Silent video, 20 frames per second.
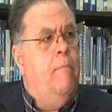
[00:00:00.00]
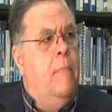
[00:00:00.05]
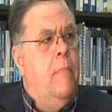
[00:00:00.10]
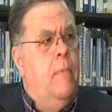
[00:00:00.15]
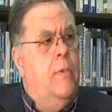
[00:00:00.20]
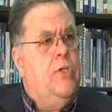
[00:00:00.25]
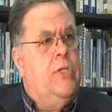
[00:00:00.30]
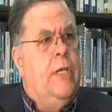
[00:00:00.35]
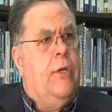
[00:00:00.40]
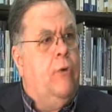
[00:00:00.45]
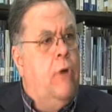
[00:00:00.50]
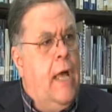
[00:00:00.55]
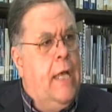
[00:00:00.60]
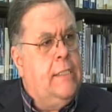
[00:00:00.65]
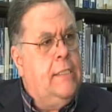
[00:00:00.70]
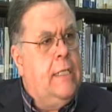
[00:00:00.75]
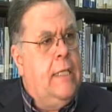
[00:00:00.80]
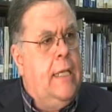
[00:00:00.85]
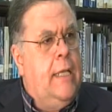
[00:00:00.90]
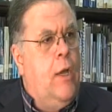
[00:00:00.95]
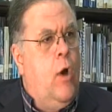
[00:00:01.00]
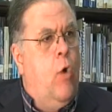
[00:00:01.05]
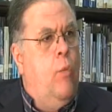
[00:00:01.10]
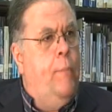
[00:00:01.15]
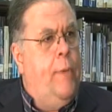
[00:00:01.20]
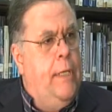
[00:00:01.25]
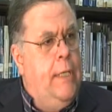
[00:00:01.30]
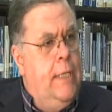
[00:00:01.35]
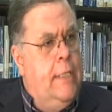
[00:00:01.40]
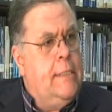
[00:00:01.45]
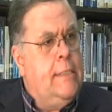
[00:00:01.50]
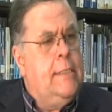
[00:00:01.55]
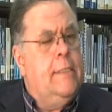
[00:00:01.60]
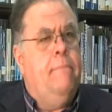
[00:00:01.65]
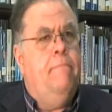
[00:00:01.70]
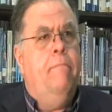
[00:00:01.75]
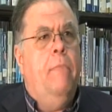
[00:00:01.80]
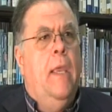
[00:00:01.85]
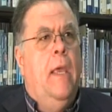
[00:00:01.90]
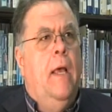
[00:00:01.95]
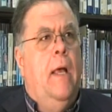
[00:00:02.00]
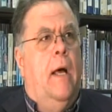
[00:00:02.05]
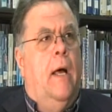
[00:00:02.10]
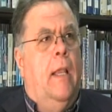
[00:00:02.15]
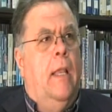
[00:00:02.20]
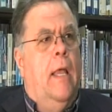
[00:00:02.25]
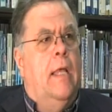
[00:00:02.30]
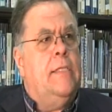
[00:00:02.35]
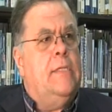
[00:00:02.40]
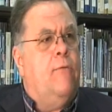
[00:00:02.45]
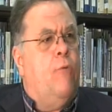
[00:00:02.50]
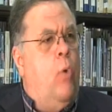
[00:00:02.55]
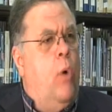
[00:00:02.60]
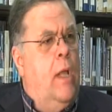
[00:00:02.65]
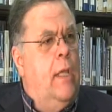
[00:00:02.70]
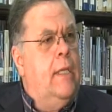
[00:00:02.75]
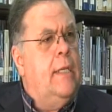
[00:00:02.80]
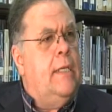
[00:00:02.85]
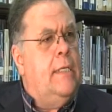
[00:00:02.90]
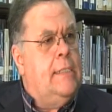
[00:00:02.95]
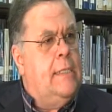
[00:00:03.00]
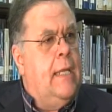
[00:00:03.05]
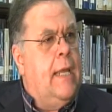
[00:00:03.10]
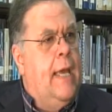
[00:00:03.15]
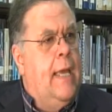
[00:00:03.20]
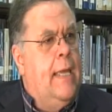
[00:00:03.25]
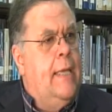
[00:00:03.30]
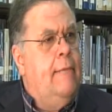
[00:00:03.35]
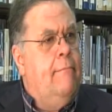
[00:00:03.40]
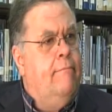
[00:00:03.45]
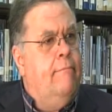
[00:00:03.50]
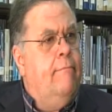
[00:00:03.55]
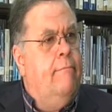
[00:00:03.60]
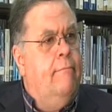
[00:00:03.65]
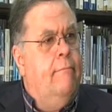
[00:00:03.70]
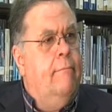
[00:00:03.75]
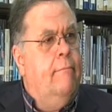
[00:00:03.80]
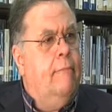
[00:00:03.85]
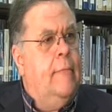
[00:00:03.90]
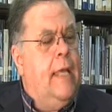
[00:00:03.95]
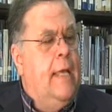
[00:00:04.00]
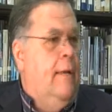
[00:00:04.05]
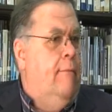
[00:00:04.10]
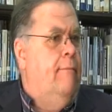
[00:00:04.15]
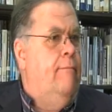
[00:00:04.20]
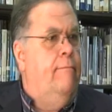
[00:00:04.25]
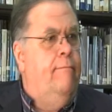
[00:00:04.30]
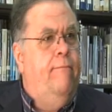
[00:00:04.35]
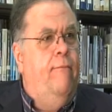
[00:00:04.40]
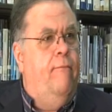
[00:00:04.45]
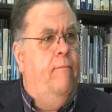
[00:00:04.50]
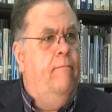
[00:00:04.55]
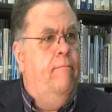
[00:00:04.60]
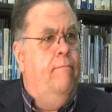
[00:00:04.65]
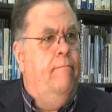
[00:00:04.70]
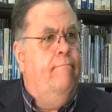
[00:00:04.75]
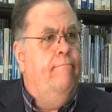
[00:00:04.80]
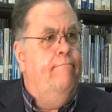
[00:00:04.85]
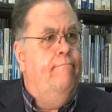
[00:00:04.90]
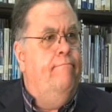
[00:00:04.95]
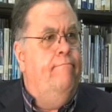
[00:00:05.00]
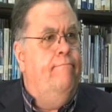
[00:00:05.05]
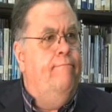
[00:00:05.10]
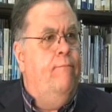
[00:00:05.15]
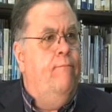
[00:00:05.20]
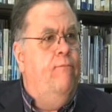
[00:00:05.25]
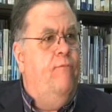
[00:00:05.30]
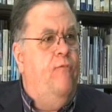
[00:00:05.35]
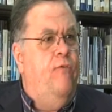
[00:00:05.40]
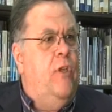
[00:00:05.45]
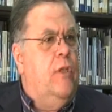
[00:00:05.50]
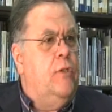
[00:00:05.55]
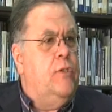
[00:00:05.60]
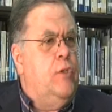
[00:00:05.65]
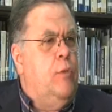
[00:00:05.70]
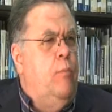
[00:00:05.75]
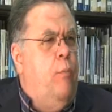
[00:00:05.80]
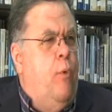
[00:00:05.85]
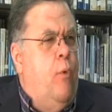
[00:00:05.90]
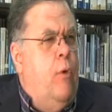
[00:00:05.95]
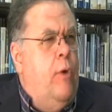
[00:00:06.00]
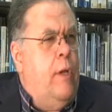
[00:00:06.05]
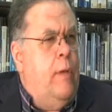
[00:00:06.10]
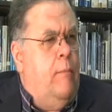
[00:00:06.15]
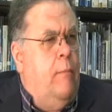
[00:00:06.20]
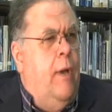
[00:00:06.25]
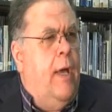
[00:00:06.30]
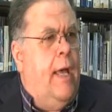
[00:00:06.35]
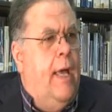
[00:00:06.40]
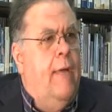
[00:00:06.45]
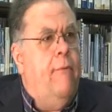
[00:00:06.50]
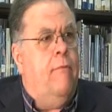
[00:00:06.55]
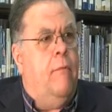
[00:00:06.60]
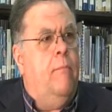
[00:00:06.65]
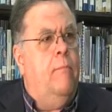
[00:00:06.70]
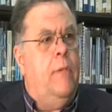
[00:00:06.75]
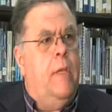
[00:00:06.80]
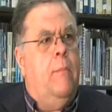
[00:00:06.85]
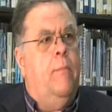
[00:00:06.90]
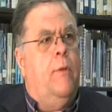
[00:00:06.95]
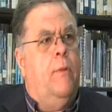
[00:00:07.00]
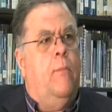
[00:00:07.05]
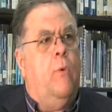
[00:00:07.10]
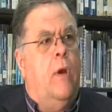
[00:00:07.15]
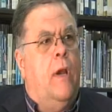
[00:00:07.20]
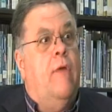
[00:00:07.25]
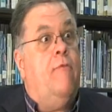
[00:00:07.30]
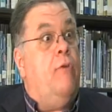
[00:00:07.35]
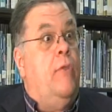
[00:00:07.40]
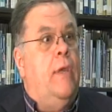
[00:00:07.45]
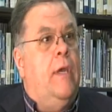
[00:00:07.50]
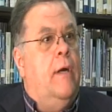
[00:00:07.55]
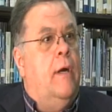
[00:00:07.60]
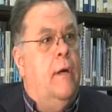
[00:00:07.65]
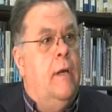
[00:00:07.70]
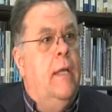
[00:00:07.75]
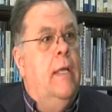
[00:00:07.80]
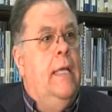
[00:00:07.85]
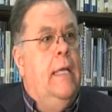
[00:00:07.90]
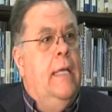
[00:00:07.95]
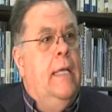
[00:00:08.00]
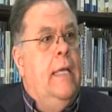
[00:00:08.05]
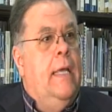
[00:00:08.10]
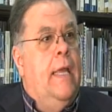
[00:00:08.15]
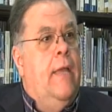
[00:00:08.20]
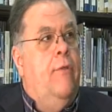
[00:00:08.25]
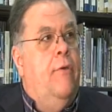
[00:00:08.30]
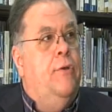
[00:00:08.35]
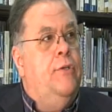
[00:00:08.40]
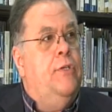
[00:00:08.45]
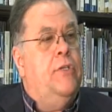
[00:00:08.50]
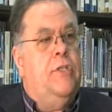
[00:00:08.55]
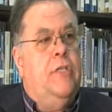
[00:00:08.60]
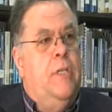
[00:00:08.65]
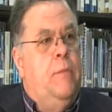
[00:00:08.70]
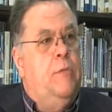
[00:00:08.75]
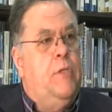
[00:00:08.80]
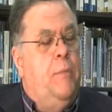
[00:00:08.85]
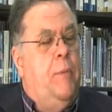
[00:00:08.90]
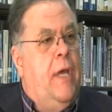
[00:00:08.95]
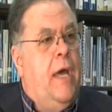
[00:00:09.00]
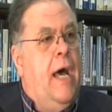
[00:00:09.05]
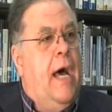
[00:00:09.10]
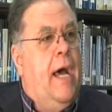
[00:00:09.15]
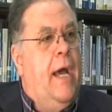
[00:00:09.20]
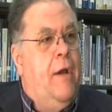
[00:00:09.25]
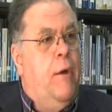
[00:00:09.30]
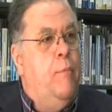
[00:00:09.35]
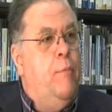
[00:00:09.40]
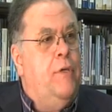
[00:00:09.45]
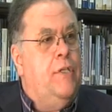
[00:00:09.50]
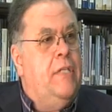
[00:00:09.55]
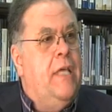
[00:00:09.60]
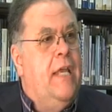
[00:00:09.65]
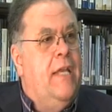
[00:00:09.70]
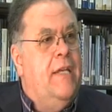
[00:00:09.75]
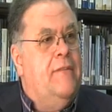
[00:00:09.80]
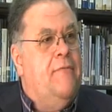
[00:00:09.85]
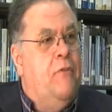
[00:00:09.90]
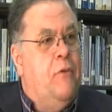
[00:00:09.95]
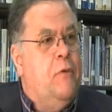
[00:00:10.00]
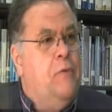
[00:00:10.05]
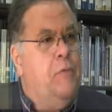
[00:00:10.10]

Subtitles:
generosity, openness, lots of qualities that I kind of feel supported by from people wherever they are, and there just seems to be a higher percentage of those